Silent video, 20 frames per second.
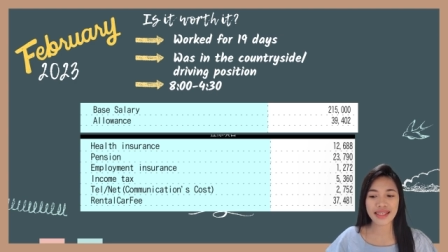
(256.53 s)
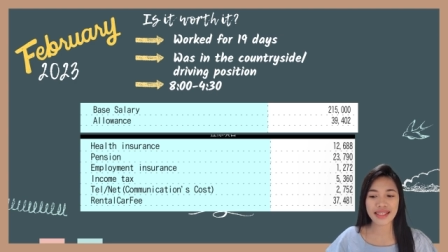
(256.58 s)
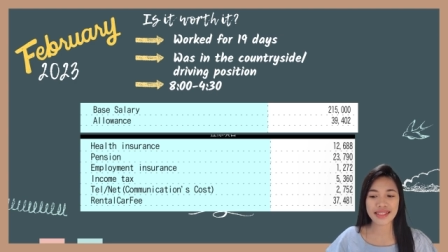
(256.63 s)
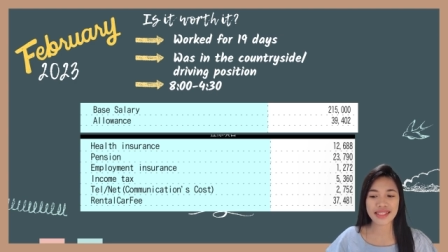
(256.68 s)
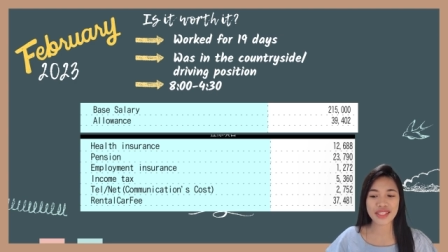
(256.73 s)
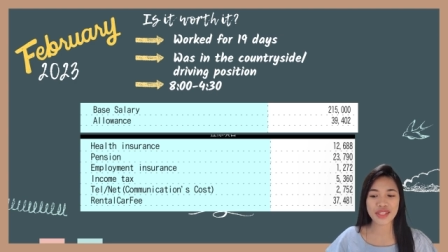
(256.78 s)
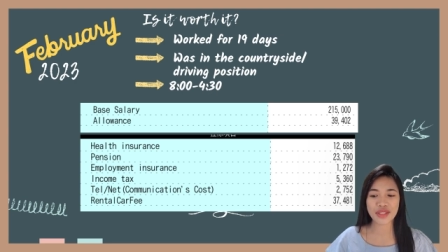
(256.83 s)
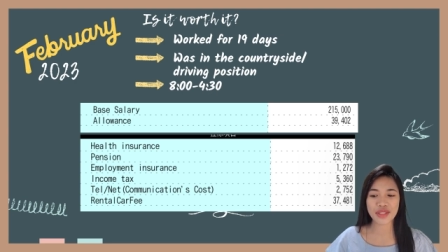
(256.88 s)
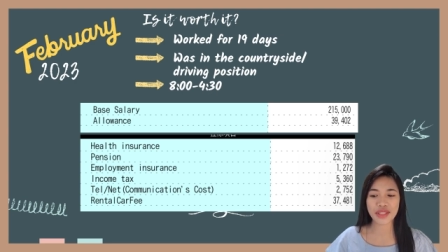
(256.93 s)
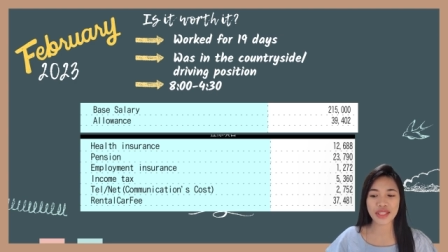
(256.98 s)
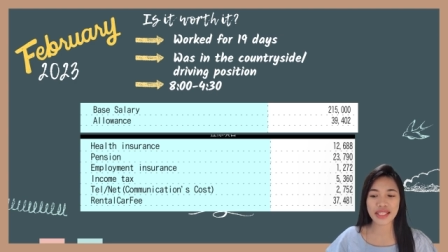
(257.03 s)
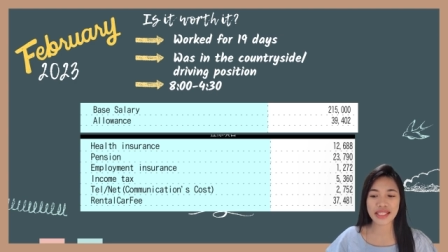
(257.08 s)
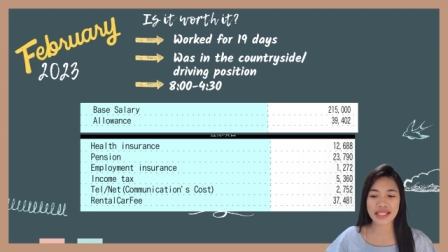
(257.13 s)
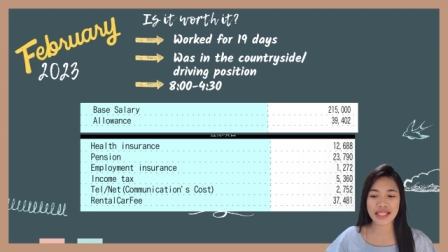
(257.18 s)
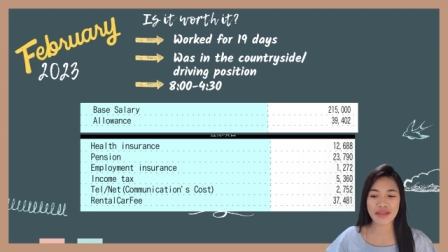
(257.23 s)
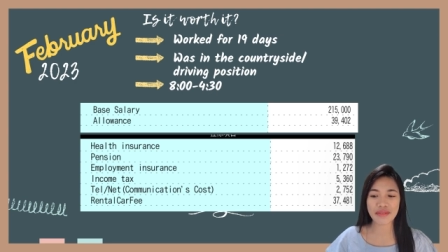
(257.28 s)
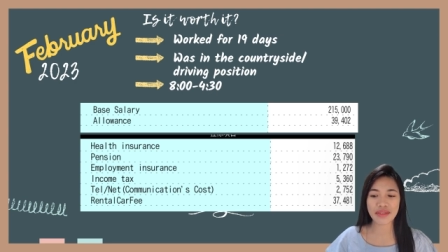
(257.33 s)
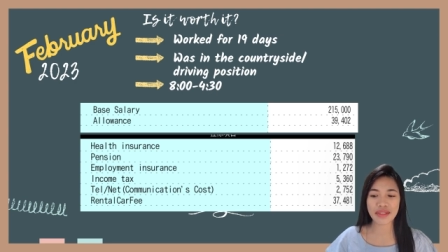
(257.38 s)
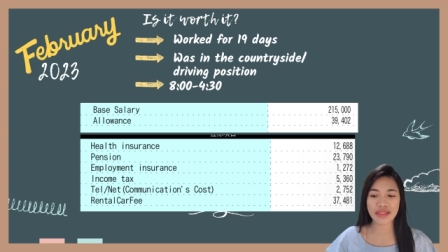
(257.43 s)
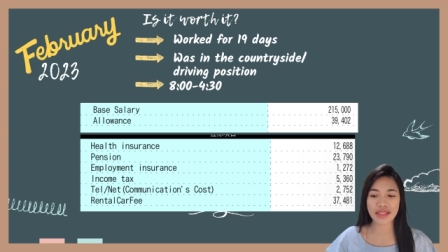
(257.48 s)
it's
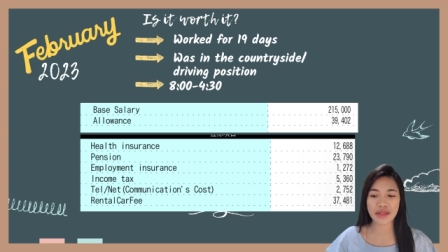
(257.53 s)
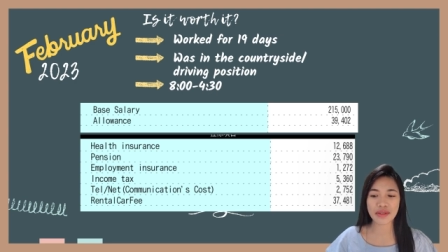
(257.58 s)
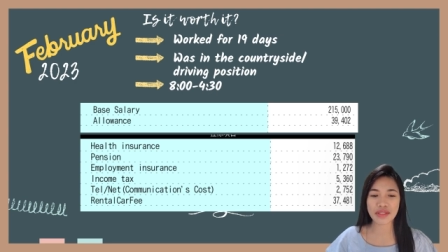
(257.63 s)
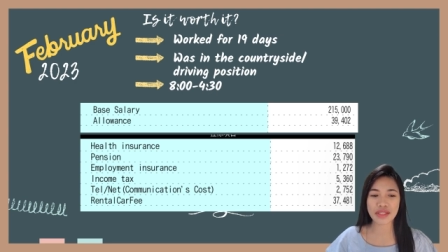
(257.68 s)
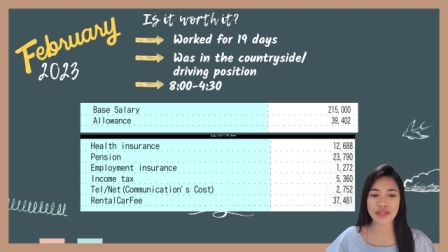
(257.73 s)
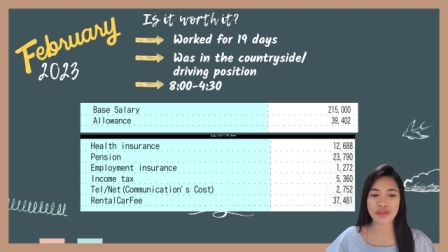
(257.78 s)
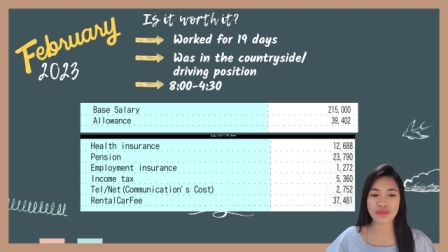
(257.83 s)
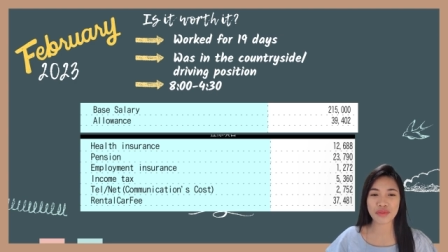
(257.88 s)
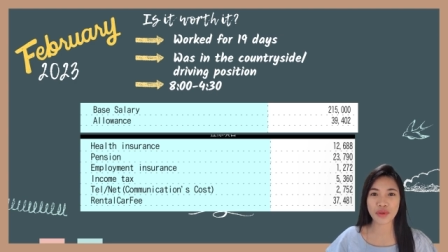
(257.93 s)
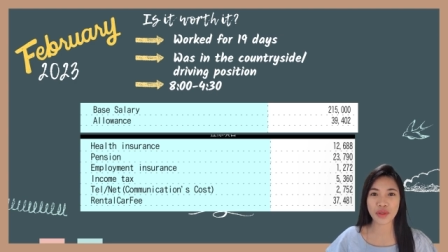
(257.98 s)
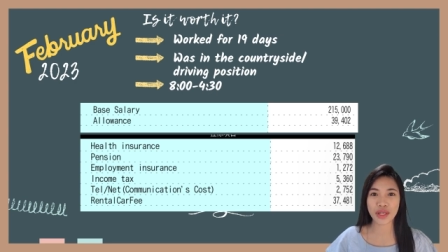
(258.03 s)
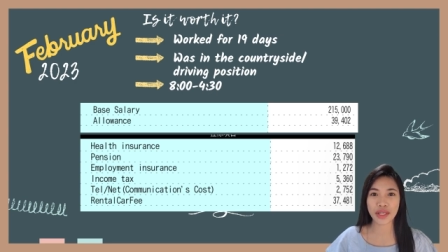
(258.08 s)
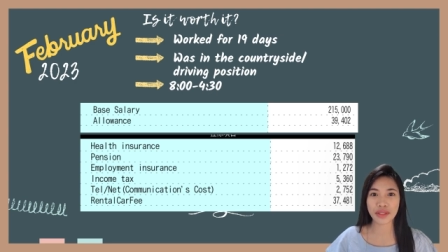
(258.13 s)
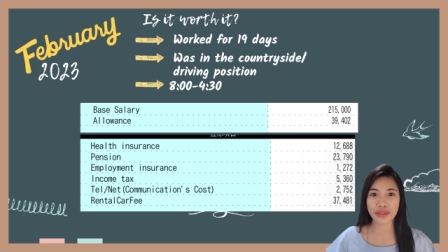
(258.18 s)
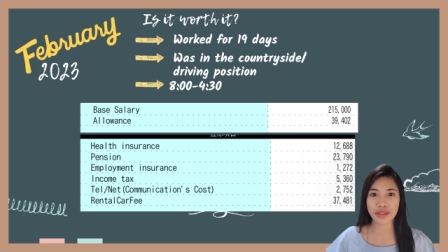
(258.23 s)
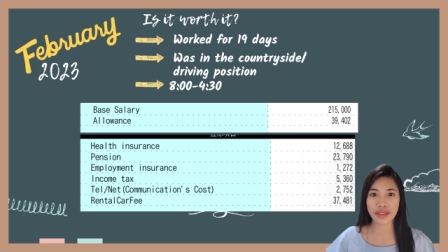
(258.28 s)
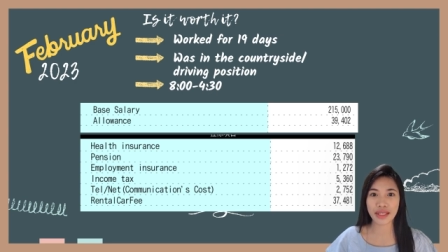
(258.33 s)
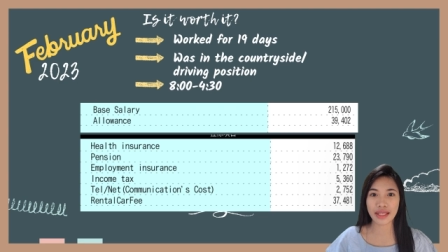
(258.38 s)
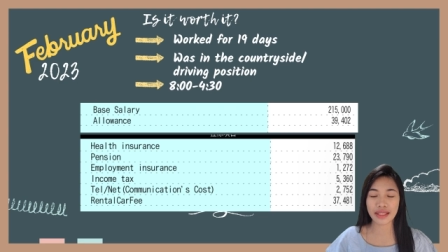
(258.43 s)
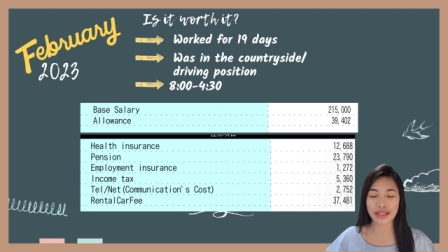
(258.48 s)
thirty-seven thousand four
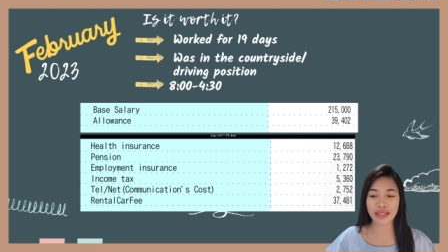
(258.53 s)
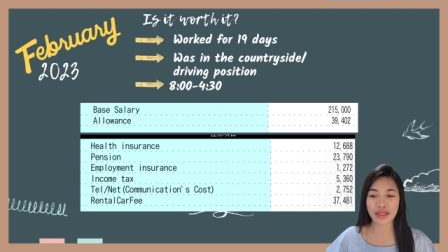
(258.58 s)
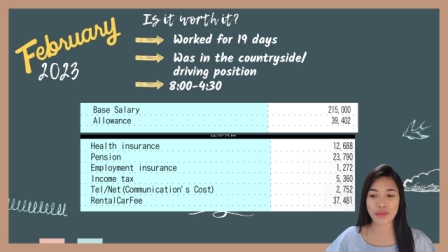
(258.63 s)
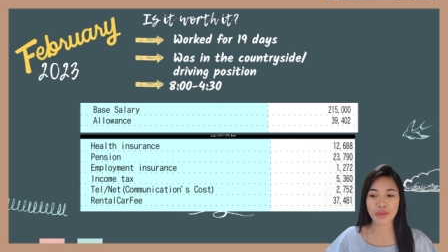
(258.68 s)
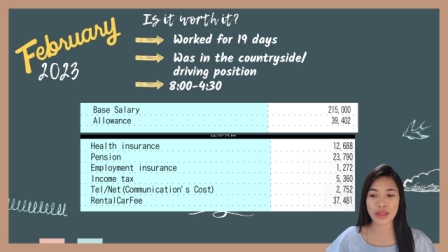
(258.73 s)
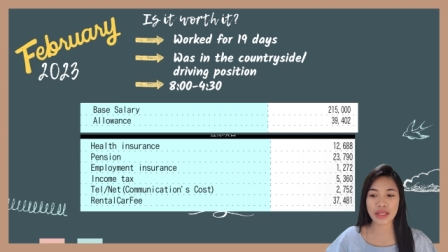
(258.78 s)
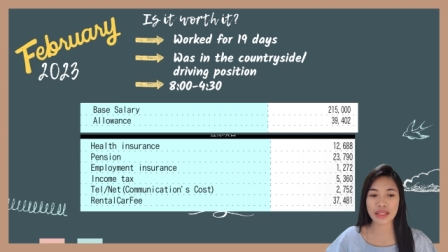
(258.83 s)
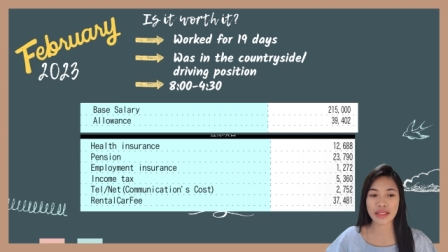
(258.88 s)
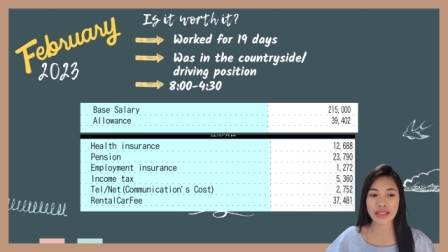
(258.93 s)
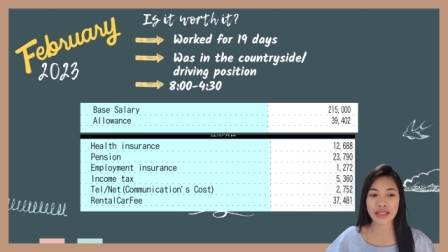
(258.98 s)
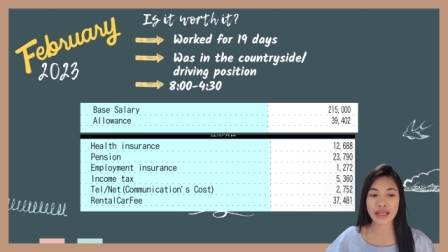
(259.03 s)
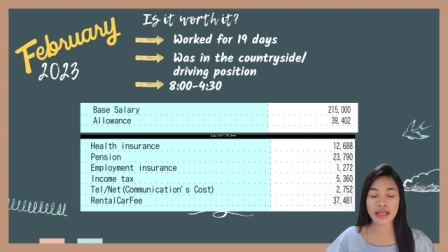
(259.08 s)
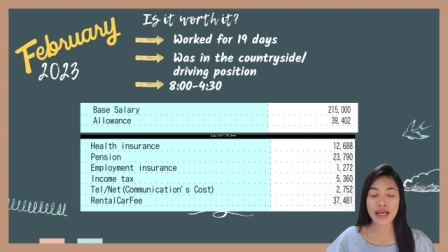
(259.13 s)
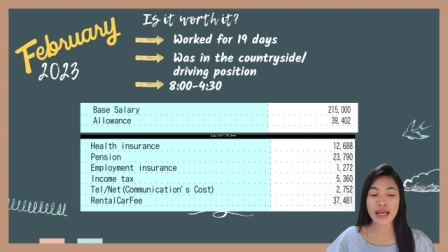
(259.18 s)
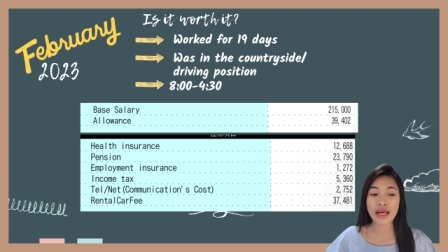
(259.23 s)
hundred eighty-one.